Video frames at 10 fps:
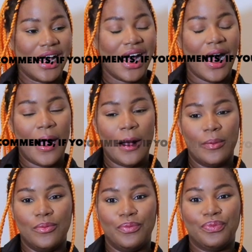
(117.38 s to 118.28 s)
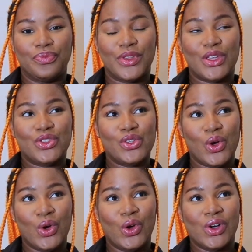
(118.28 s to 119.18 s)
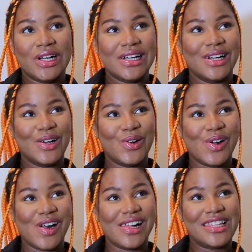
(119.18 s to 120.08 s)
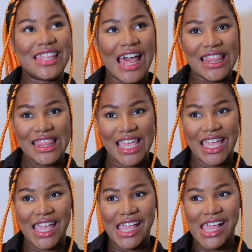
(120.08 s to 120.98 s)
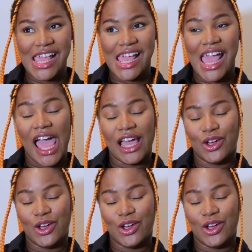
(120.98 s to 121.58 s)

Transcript: Um, so that day, I